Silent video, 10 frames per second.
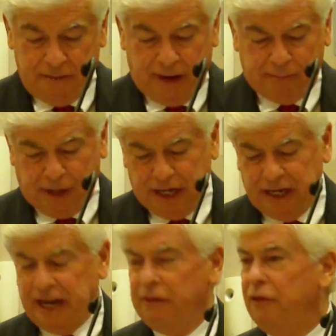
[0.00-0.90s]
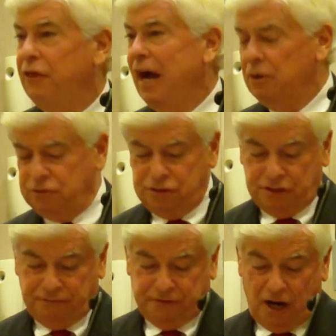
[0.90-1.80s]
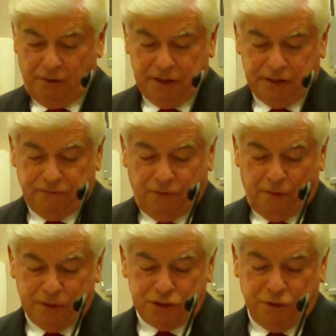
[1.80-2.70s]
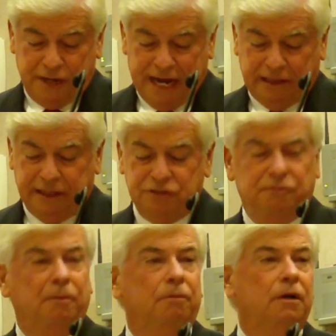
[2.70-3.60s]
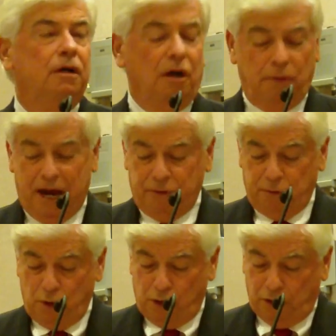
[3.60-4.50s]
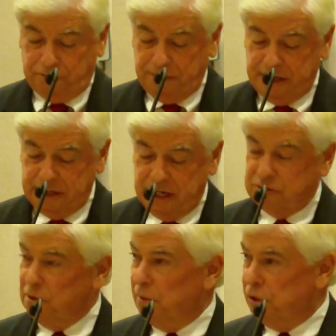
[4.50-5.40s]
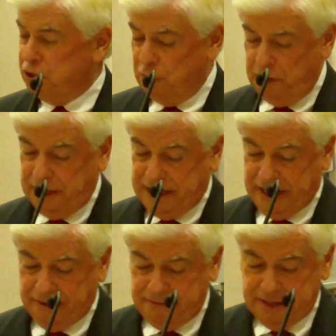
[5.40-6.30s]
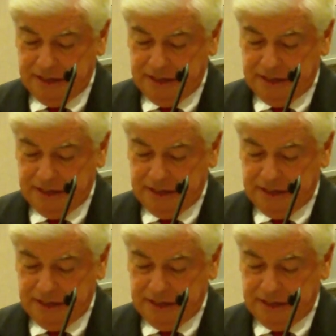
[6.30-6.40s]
By bringing together thousands of current and former student athletes from around the world, as we will shortly hear,